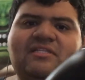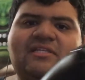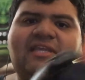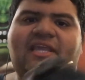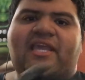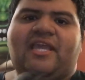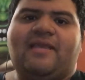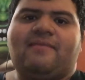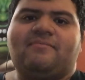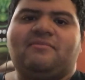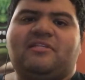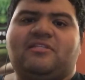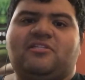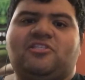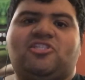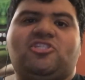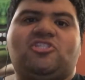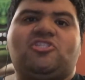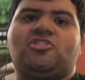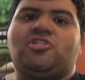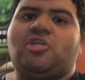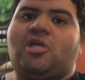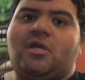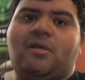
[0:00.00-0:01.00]
games and
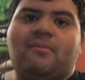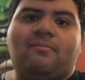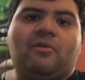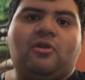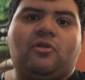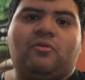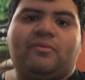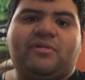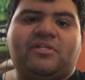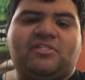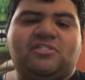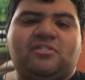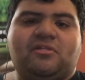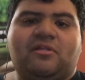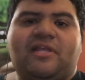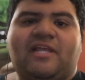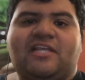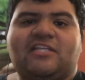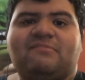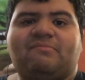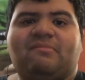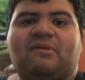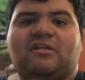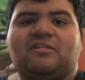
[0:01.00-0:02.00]
some original
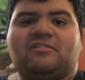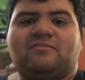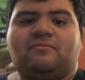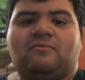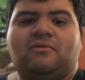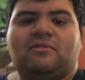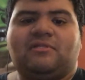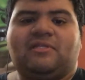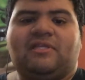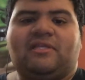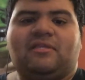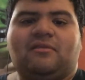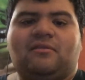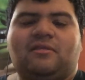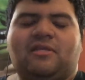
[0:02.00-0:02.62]
Xbox One,